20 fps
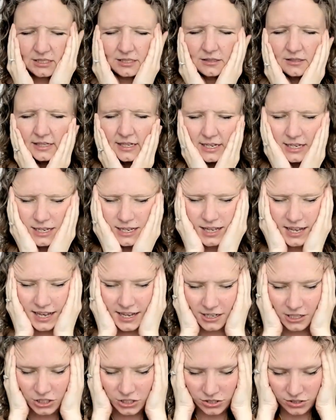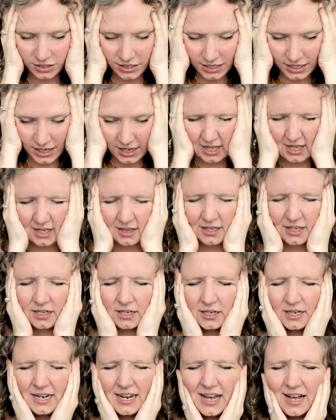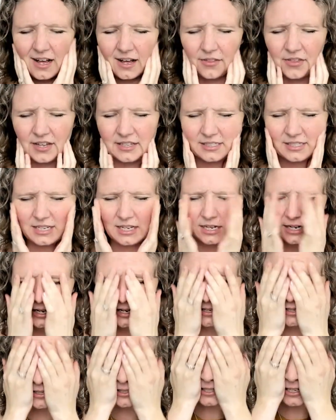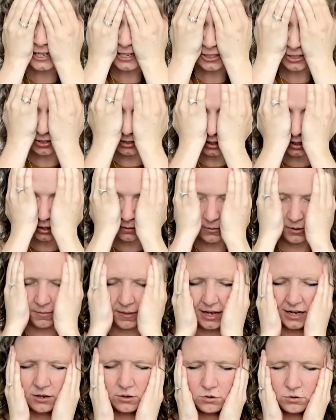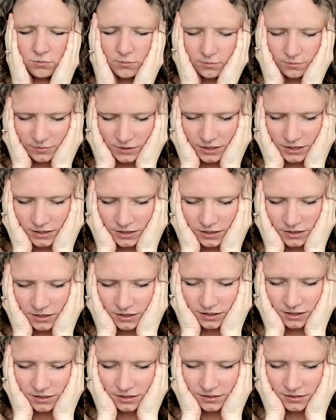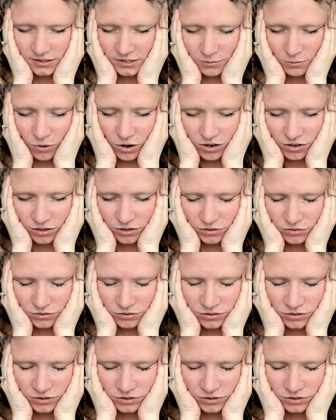leg actually, and then yeah, that's it, and he's actually coming back home uh, tomorrow.